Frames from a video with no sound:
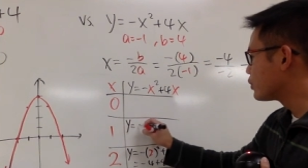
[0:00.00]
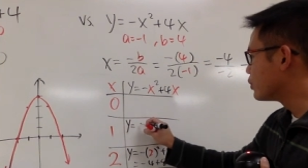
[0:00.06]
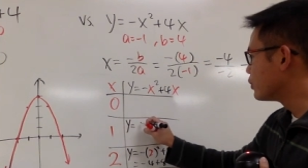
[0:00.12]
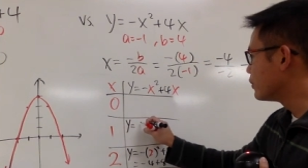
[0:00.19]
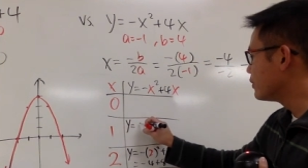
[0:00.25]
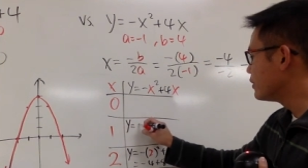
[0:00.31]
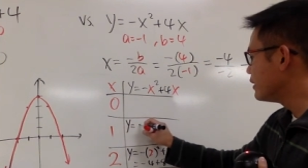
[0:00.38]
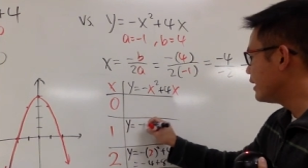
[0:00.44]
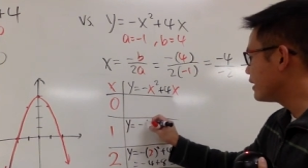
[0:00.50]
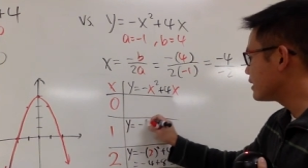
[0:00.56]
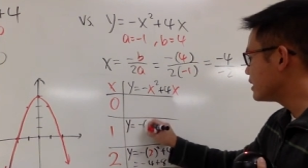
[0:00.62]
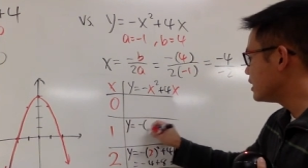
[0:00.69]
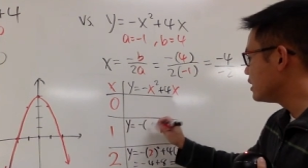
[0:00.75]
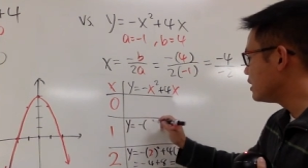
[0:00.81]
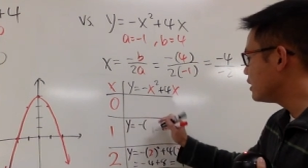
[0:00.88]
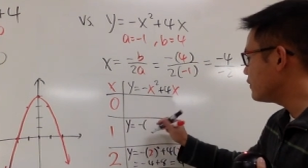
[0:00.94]
to
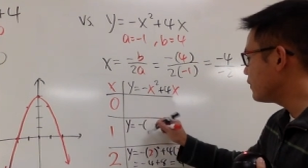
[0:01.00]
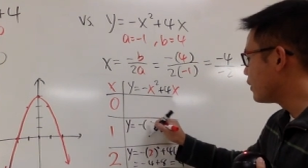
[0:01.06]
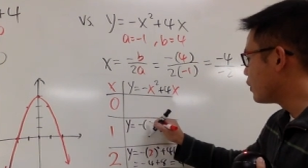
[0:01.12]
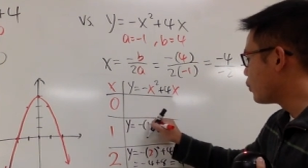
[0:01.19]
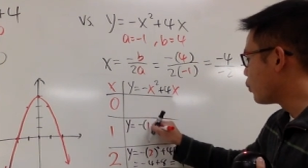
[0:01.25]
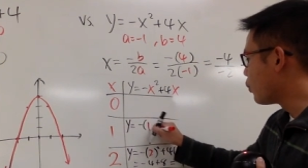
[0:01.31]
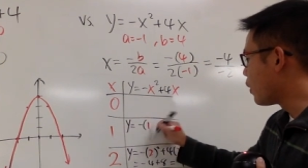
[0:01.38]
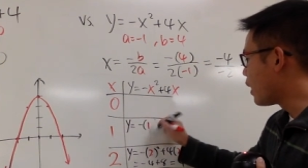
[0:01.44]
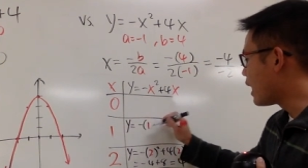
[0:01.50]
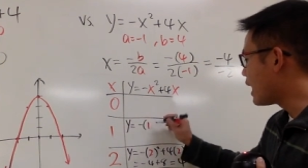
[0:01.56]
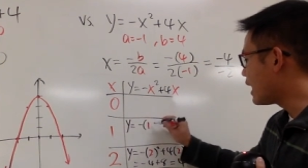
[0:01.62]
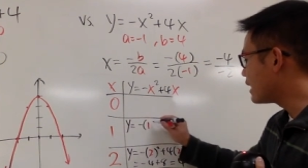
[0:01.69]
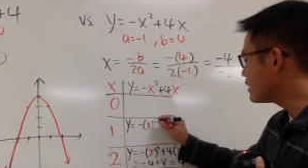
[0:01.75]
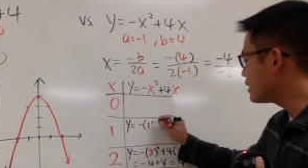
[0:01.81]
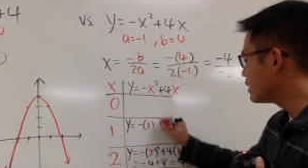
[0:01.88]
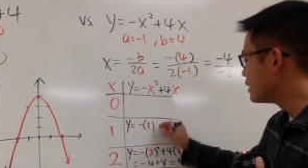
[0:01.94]
negative
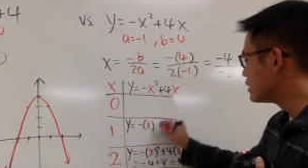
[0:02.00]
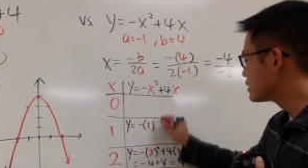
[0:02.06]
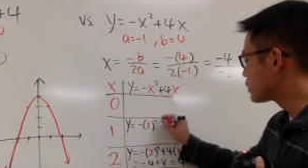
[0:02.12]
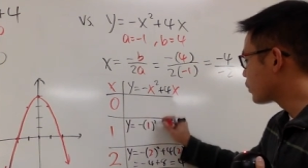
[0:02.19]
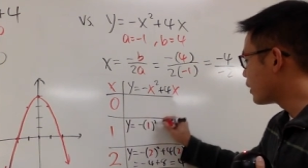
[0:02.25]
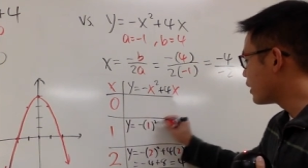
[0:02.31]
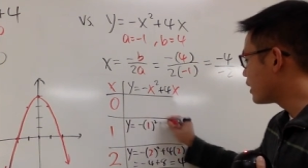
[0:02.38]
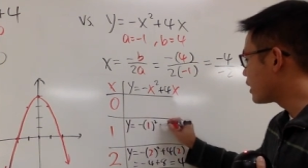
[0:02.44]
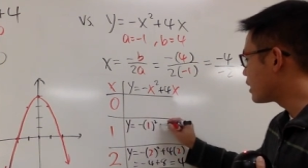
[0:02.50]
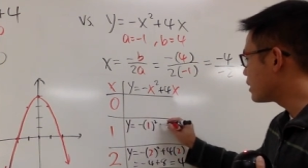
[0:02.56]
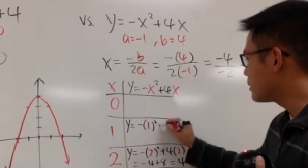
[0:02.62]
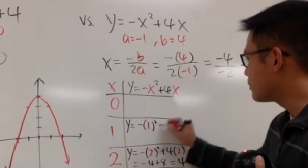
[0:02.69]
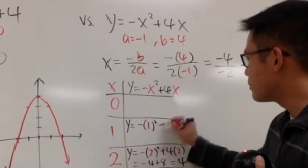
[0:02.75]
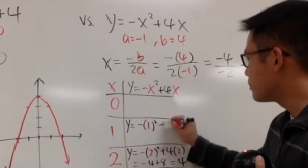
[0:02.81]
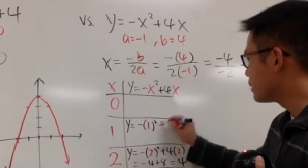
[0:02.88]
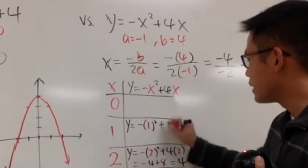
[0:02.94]
1 square
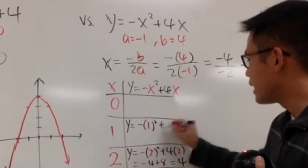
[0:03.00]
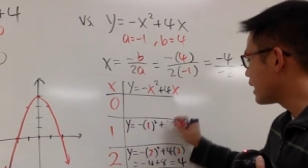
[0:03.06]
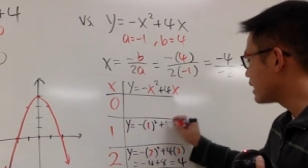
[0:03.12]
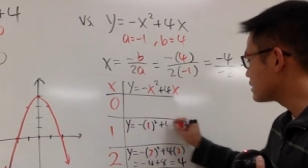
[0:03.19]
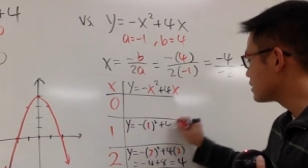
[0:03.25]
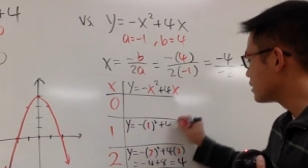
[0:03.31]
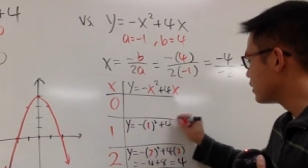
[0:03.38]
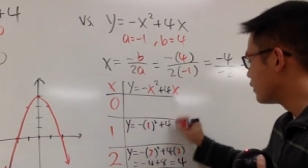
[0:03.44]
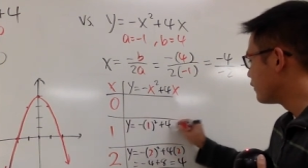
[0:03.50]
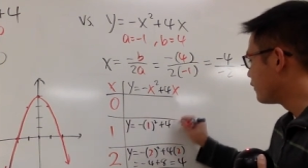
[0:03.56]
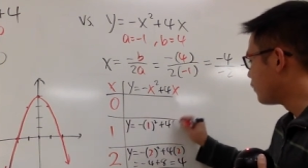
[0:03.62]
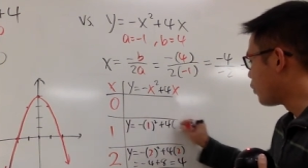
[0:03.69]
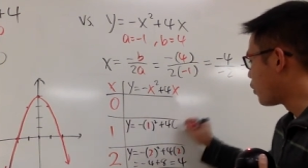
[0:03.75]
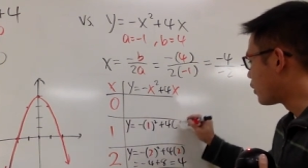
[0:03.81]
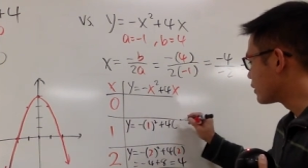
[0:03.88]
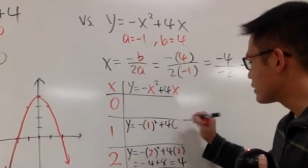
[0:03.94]
plus
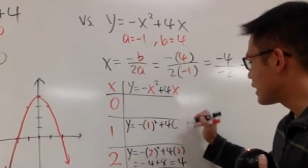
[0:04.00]
4